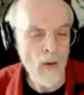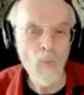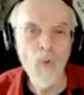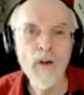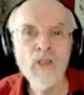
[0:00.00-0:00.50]

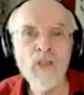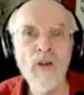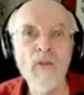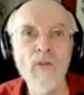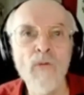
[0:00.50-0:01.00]
for
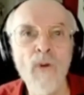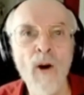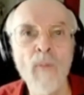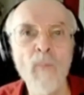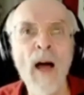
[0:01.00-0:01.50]
my body
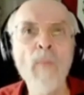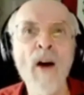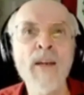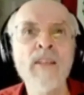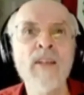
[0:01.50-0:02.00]
type
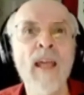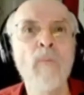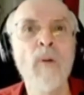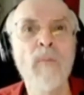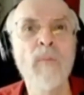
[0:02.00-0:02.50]

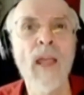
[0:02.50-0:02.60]
and